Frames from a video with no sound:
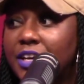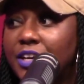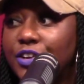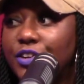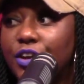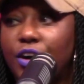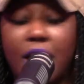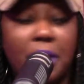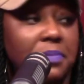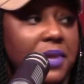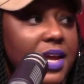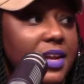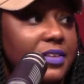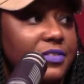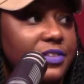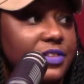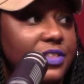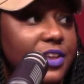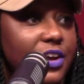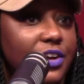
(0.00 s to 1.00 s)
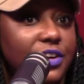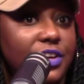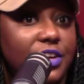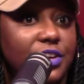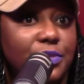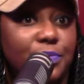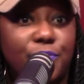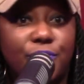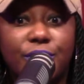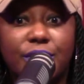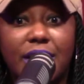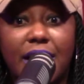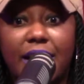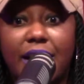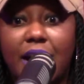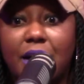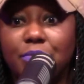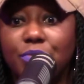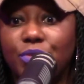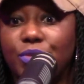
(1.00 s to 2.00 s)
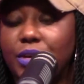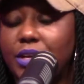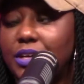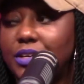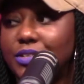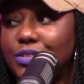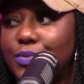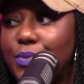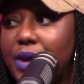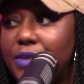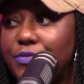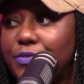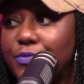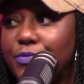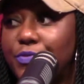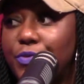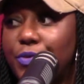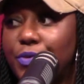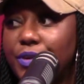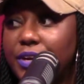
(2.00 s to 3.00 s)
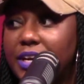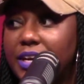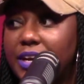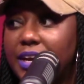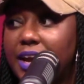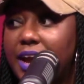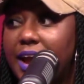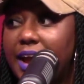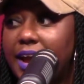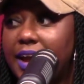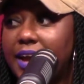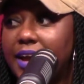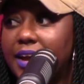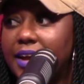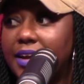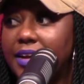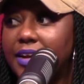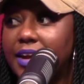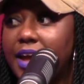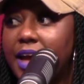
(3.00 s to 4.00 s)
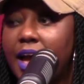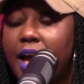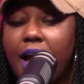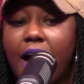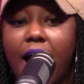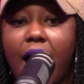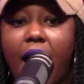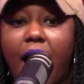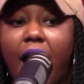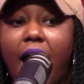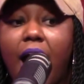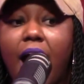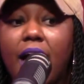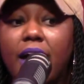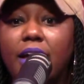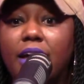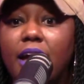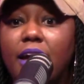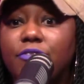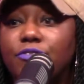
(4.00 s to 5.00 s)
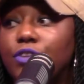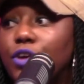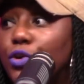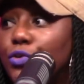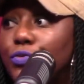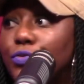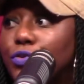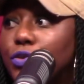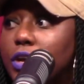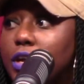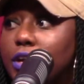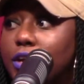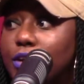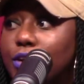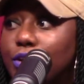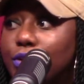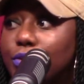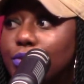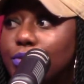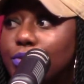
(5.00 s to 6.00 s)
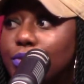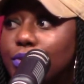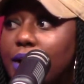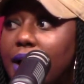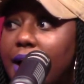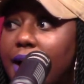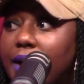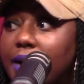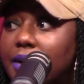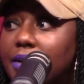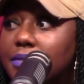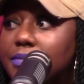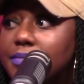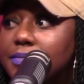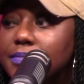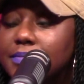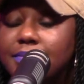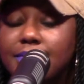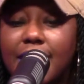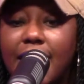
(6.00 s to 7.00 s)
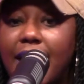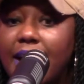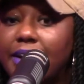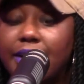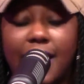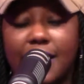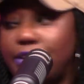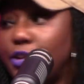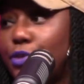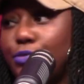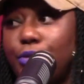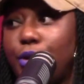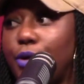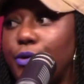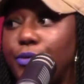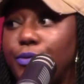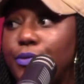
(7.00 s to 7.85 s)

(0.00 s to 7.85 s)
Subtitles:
I'm not even 30 anymore. Like I'm 3 years away from 40, and I have no freaking clue. I don't know.